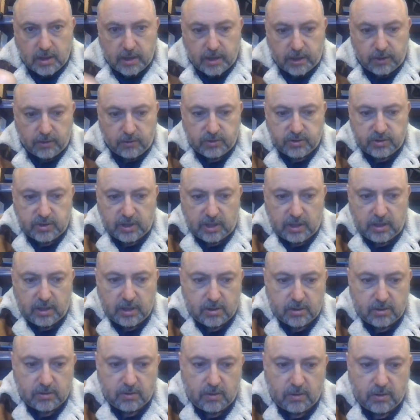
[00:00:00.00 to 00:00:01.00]
And you'll see that
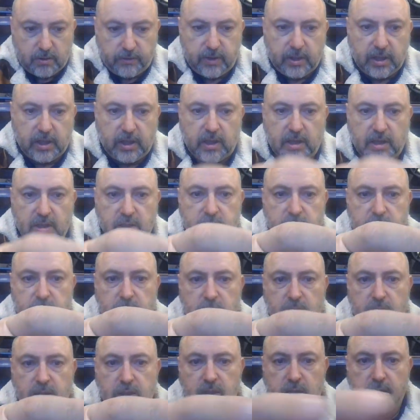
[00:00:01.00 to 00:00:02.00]
on all of these,
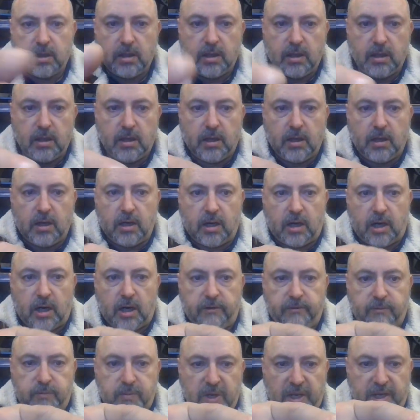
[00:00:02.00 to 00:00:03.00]

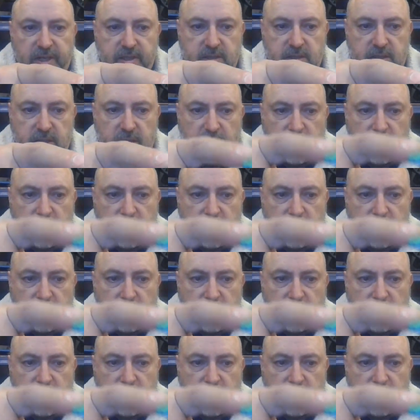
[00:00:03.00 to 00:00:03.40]
I've placed